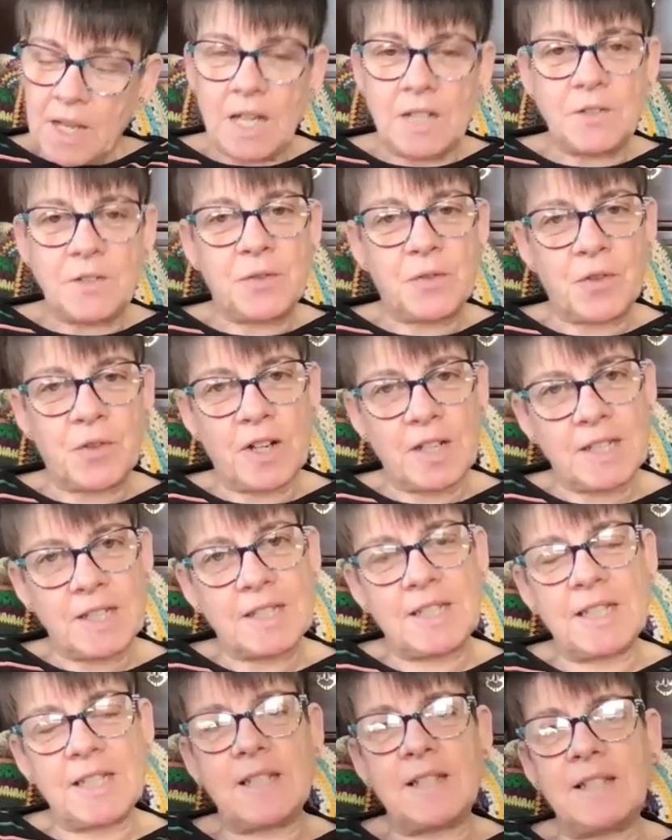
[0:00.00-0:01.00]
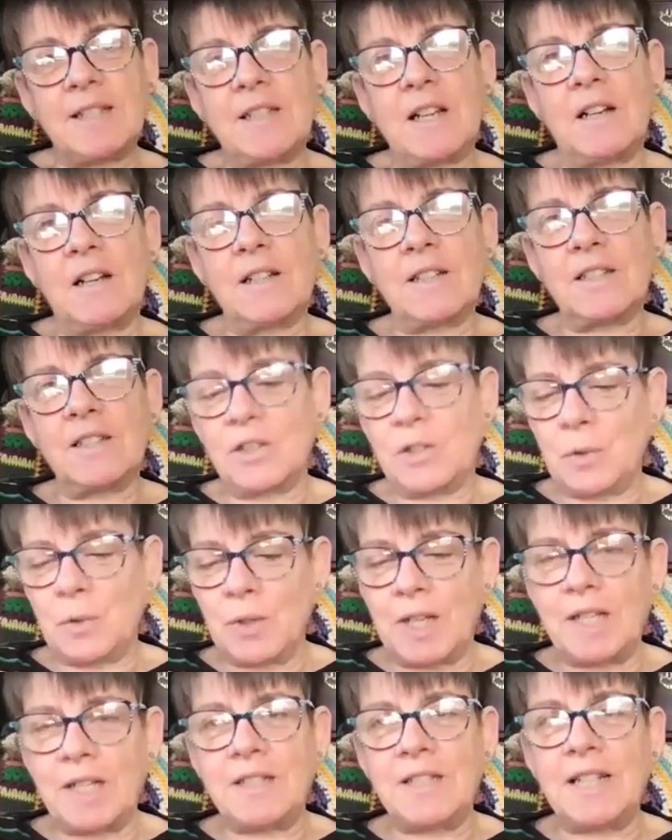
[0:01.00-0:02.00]
And Francis starts
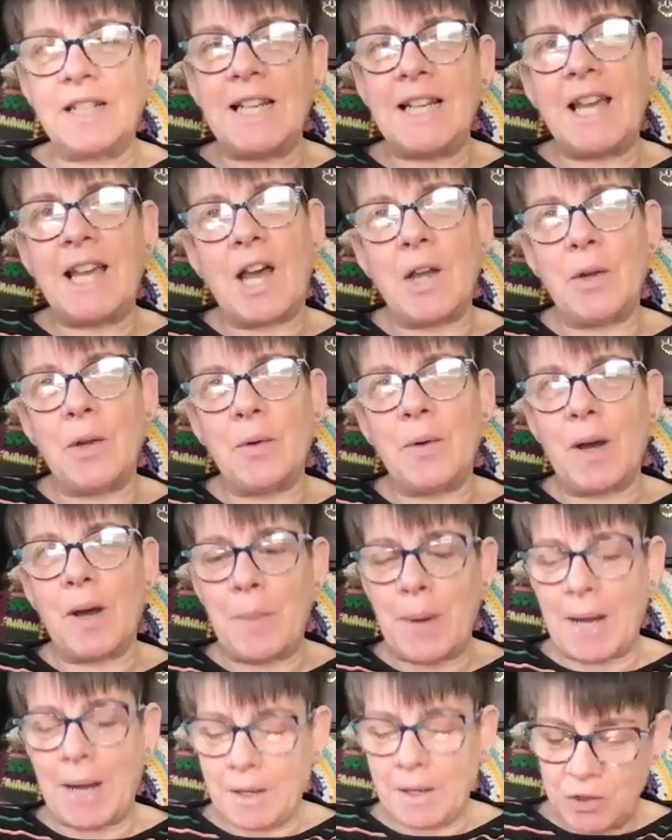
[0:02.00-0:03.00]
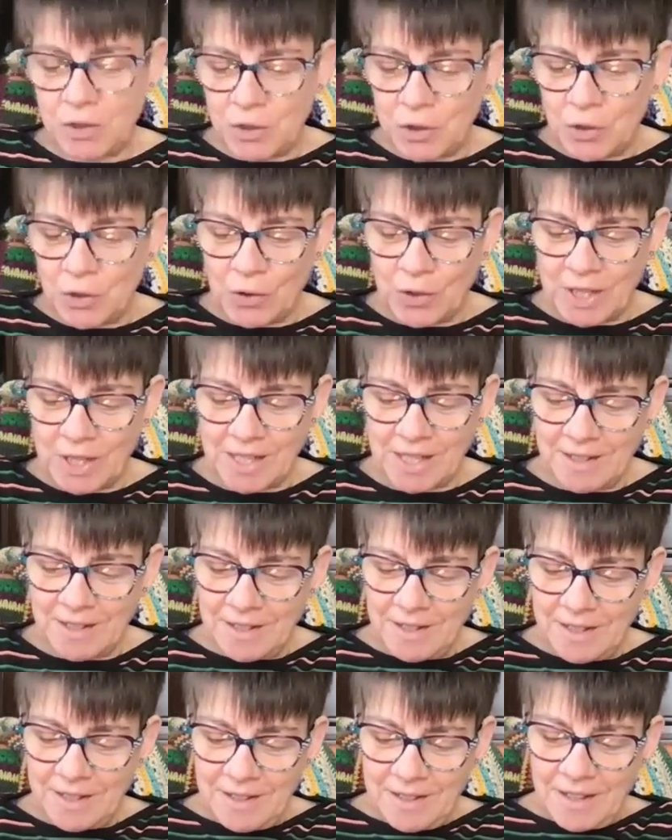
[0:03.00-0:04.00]
talking to Leo about joy.
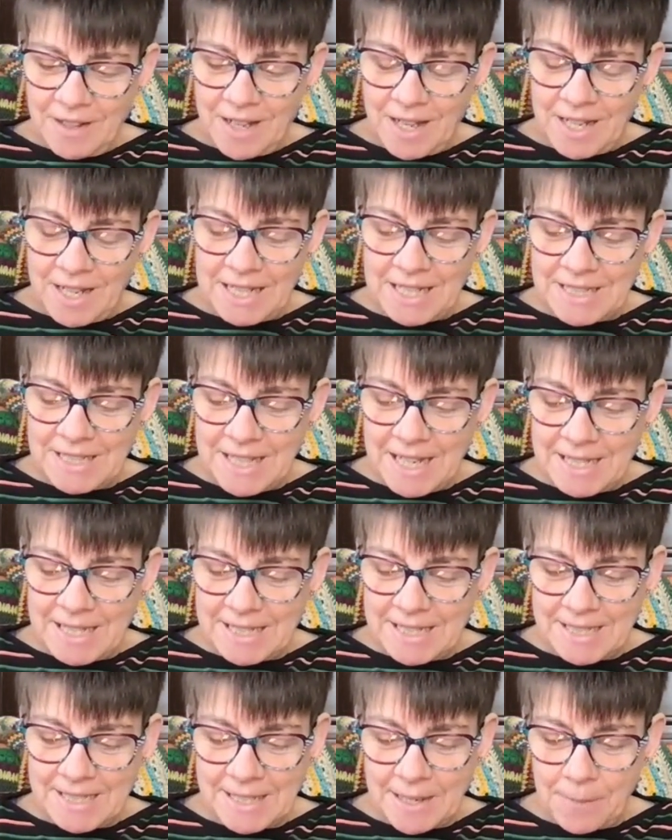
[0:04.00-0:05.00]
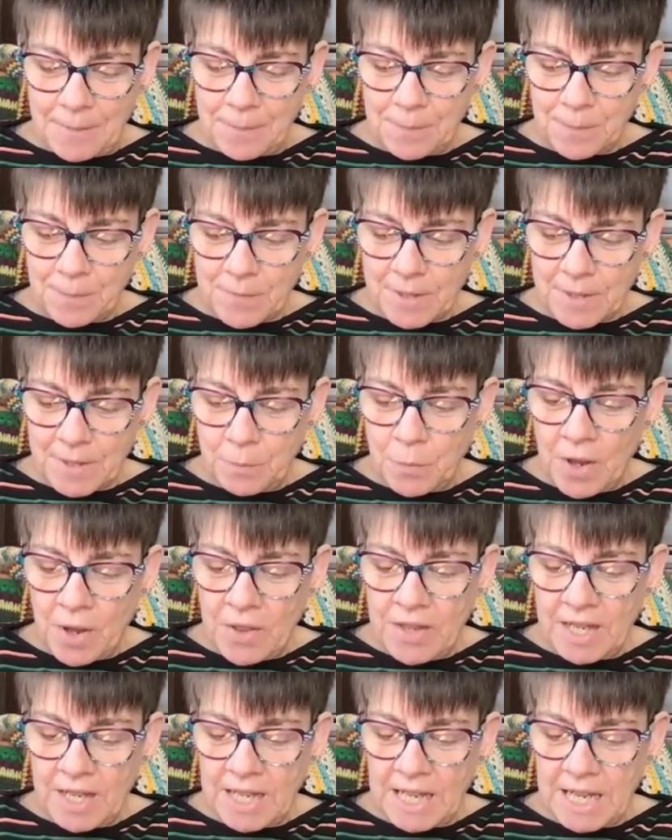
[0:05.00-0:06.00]
And he says,
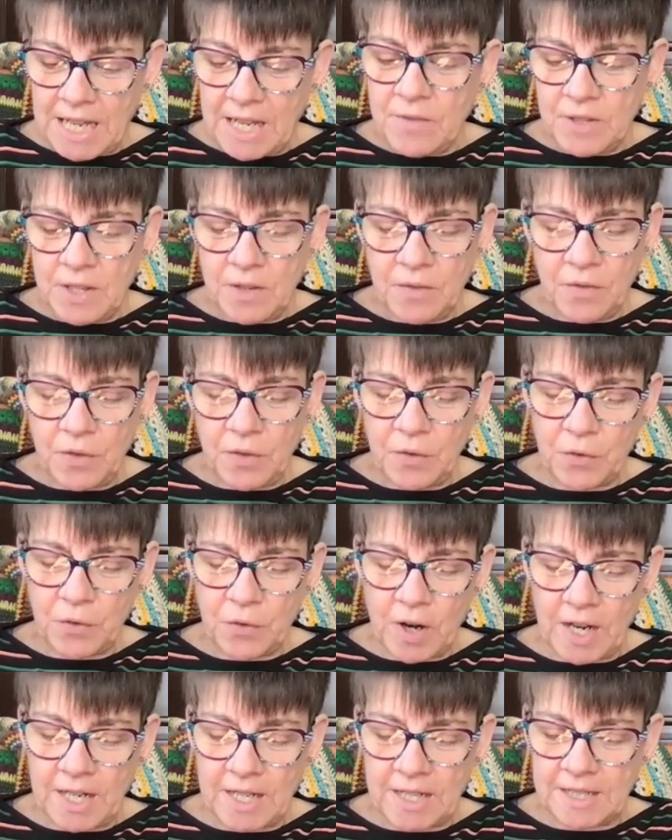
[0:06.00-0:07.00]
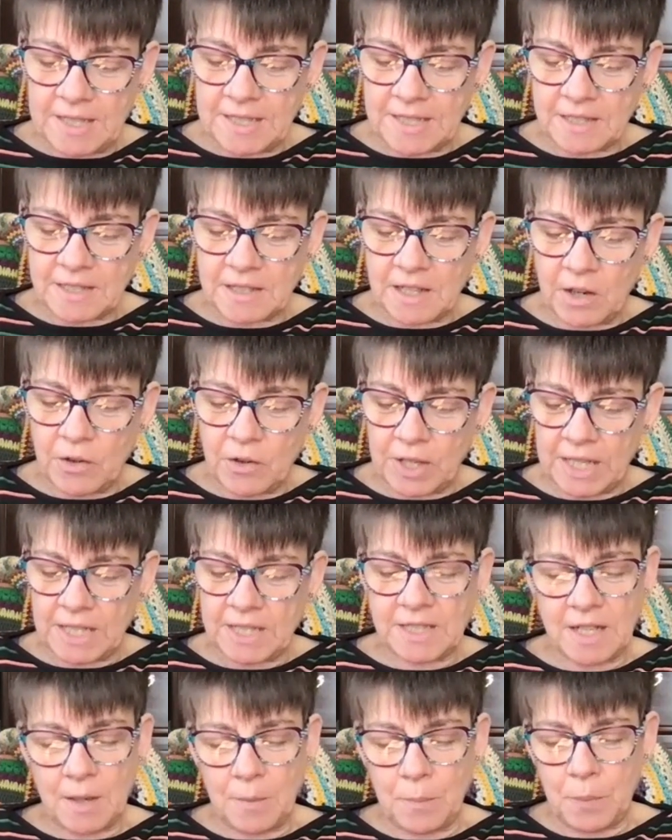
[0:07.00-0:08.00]
Brother, even if the friars are an
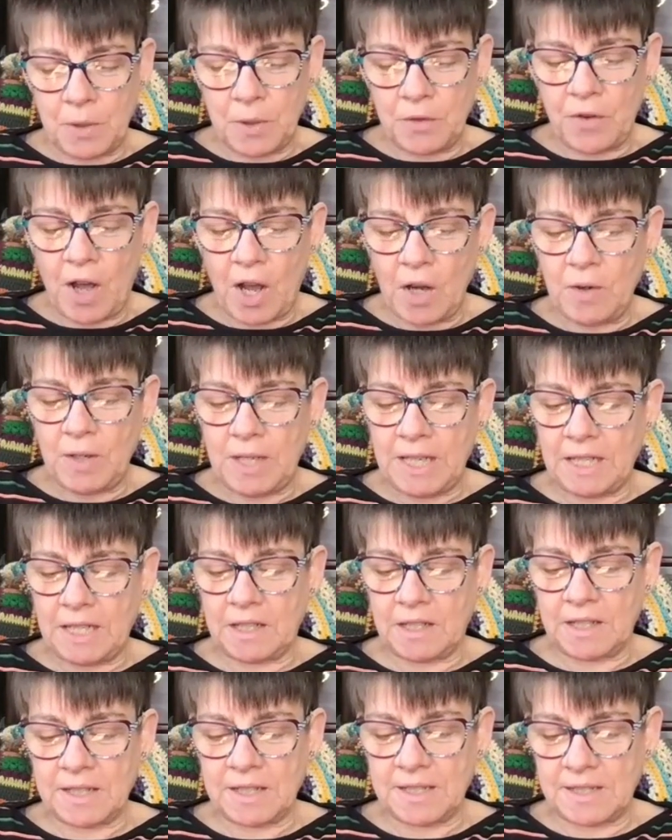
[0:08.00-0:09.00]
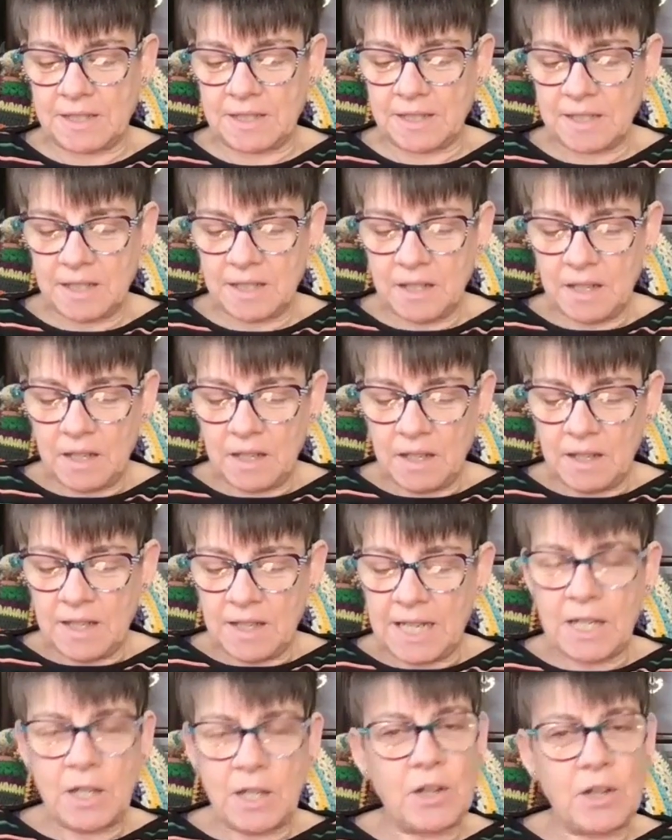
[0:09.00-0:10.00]
example of holiness
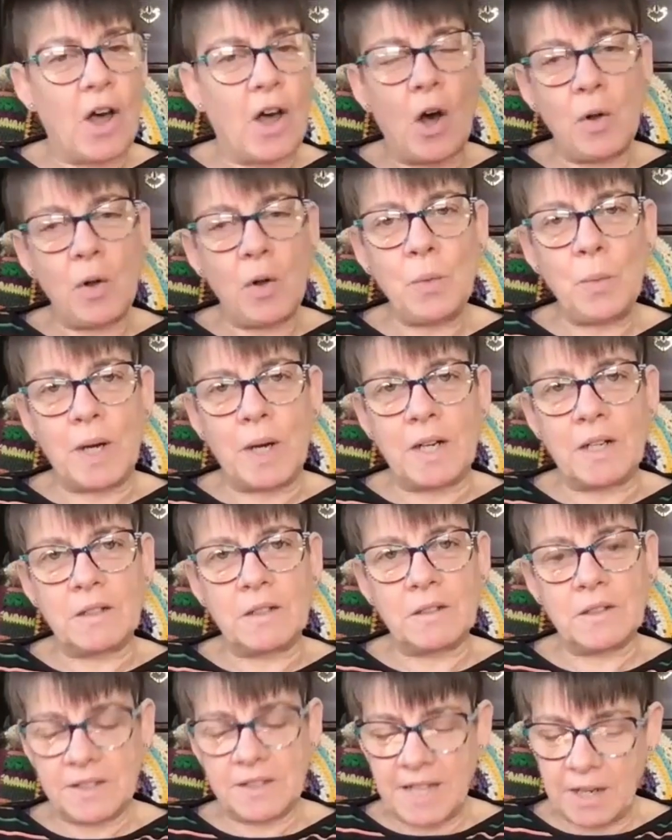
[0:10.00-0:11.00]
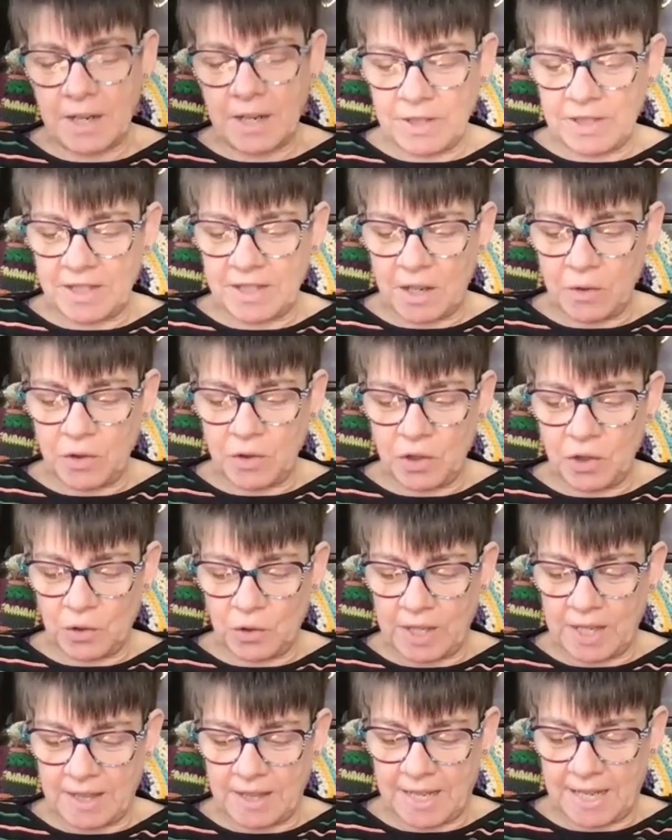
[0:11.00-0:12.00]
in the whole world, there is no
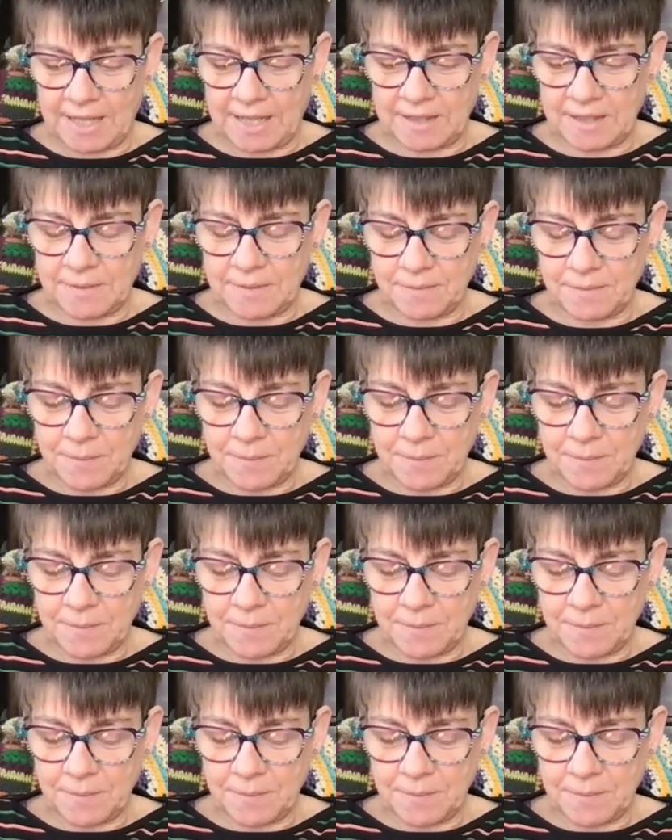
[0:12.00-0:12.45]
joy in that.